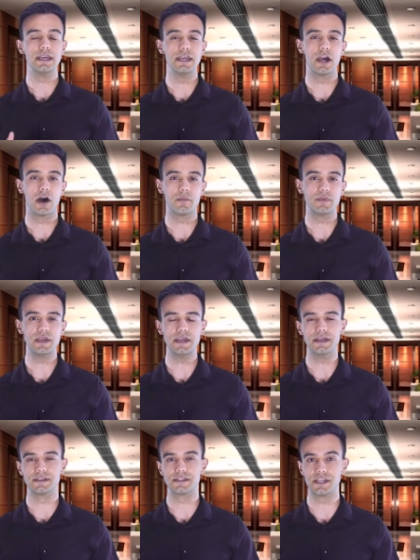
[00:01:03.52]
ERP
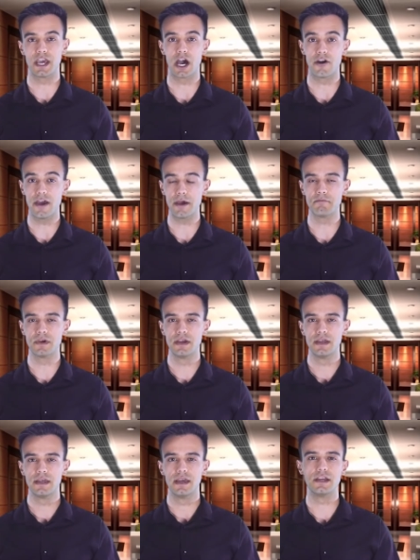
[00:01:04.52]
and CRM,
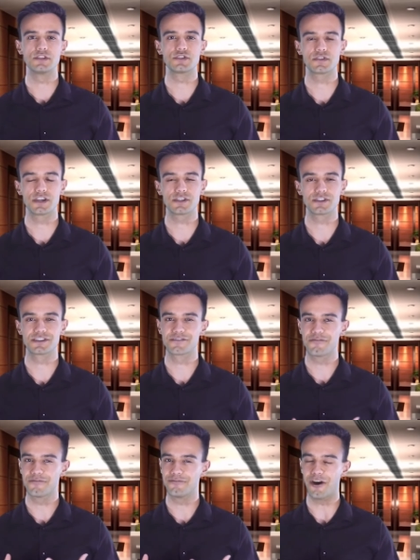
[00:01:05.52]
it stretches
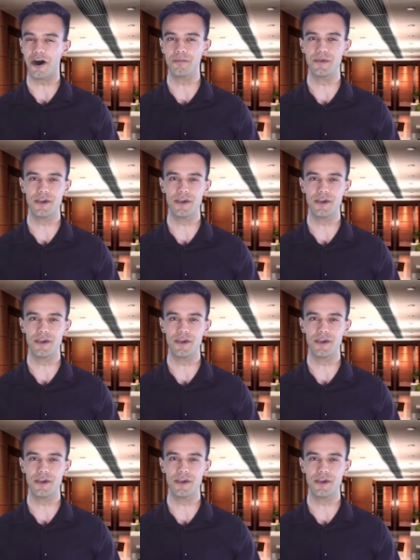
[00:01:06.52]
far